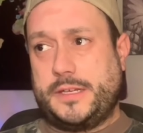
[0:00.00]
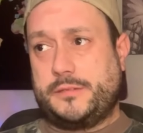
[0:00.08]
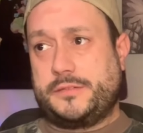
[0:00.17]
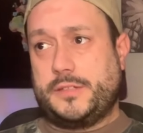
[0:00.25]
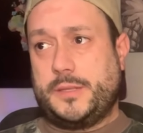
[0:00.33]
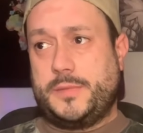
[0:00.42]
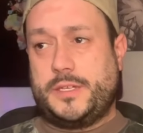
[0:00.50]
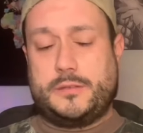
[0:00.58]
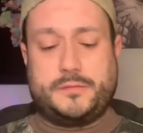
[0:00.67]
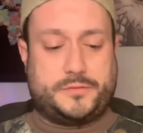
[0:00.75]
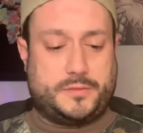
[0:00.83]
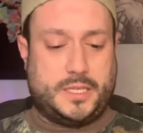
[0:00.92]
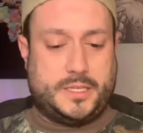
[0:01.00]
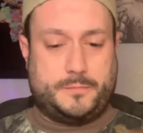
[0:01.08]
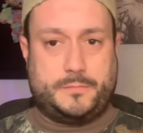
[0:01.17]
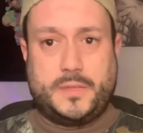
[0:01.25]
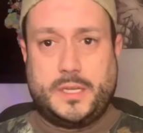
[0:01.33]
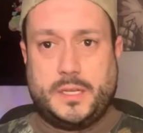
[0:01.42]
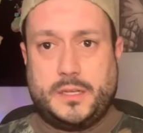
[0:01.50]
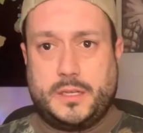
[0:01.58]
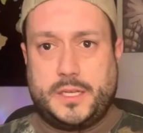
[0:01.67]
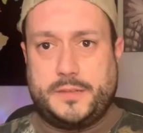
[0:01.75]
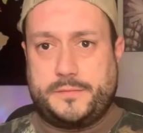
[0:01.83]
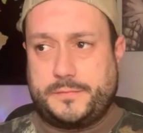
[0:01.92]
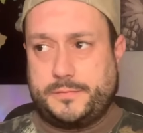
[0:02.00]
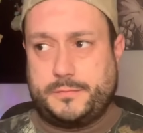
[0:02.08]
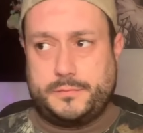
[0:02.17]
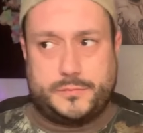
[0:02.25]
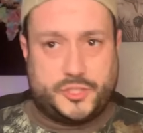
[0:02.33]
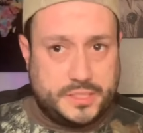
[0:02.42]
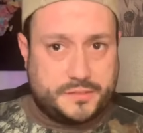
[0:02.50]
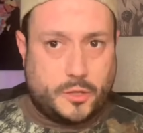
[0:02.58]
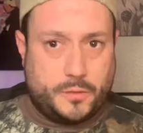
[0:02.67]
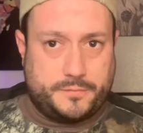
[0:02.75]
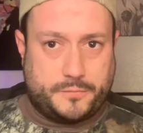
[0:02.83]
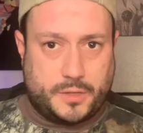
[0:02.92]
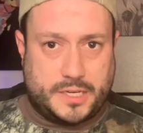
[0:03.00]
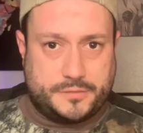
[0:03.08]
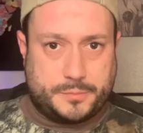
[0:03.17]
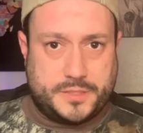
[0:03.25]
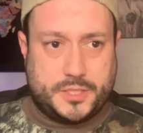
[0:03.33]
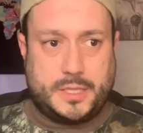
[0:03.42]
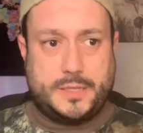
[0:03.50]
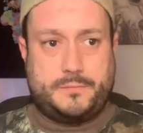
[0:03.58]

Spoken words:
So let me know if she's going for Azerbaijan.